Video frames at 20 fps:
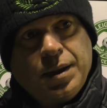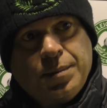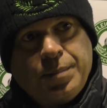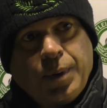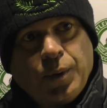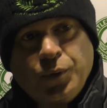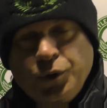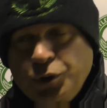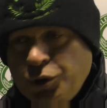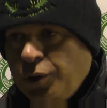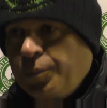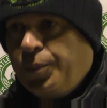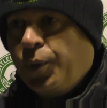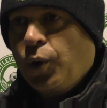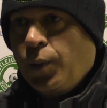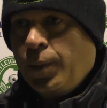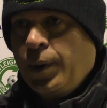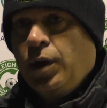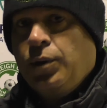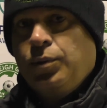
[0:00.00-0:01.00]
But we knew
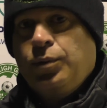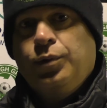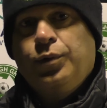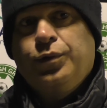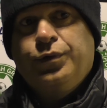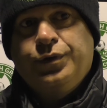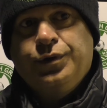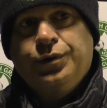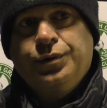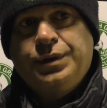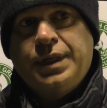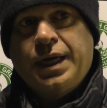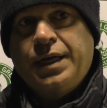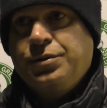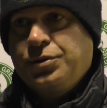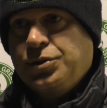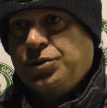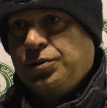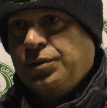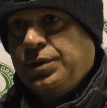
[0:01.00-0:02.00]
Port Melbourne were very
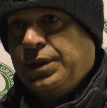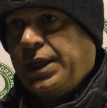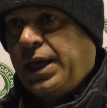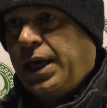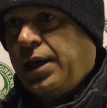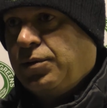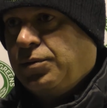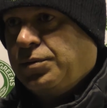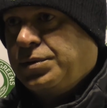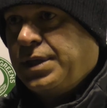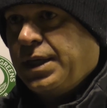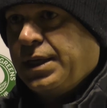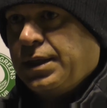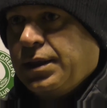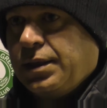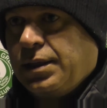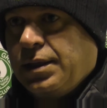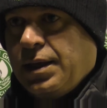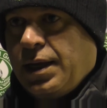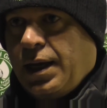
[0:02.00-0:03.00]
dangerous on the counter-attack,
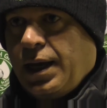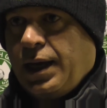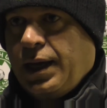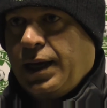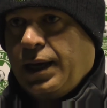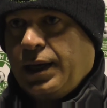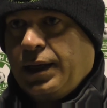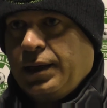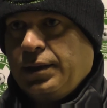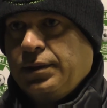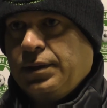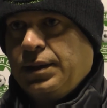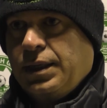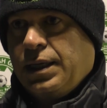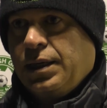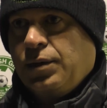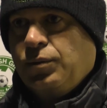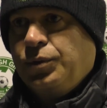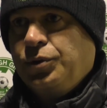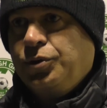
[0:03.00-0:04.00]
and
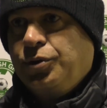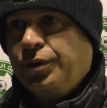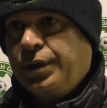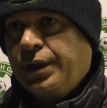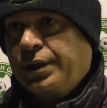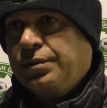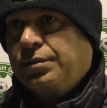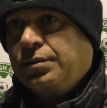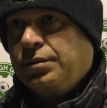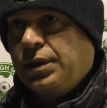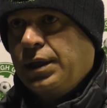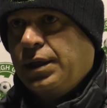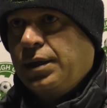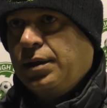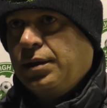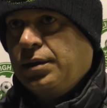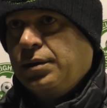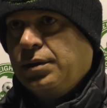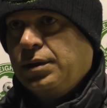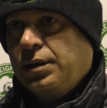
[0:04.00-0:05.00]
we knew that
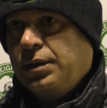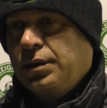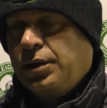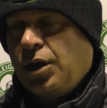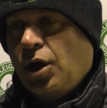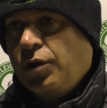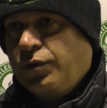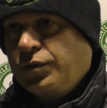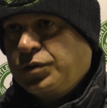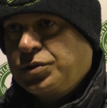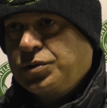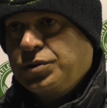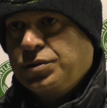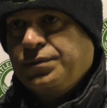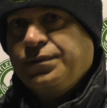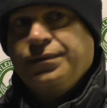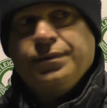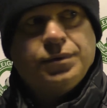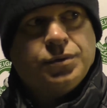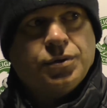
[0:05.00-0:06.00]
Govis
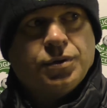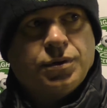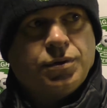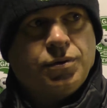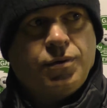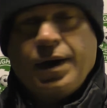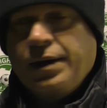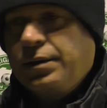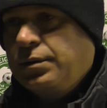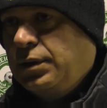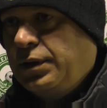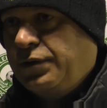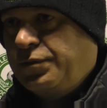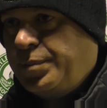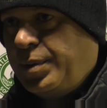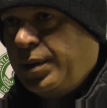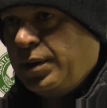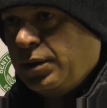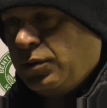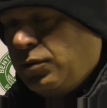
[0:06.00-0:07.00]
has got a great
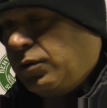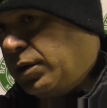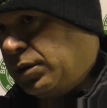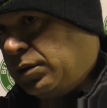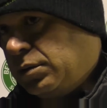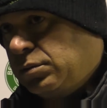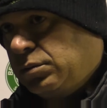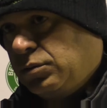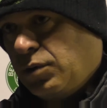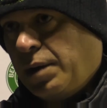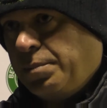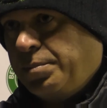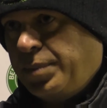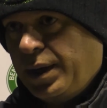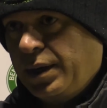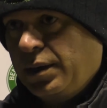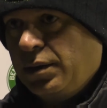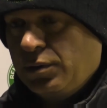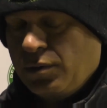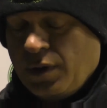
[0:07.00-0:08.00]
left, a great
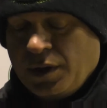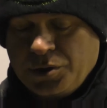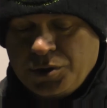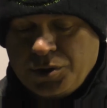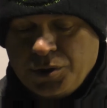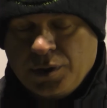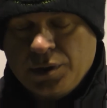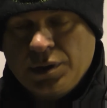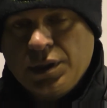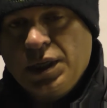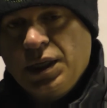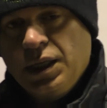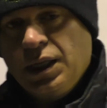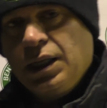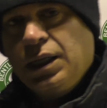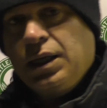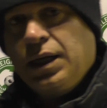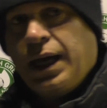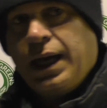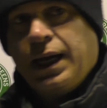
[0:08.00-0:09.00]
peg, a great shot,
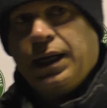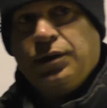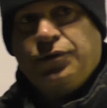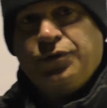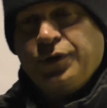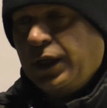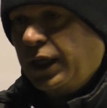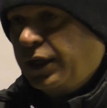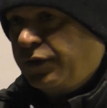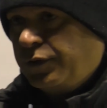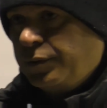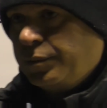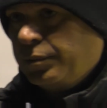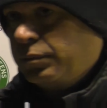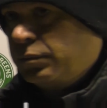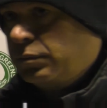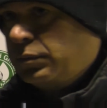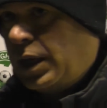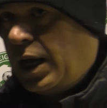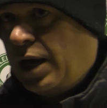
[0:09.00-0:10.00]
and if you leave
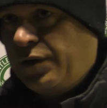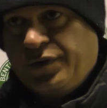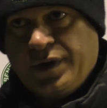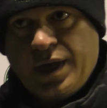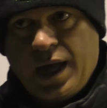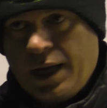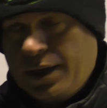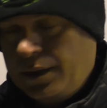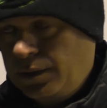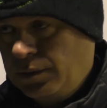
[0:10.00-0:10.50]
him half a yard,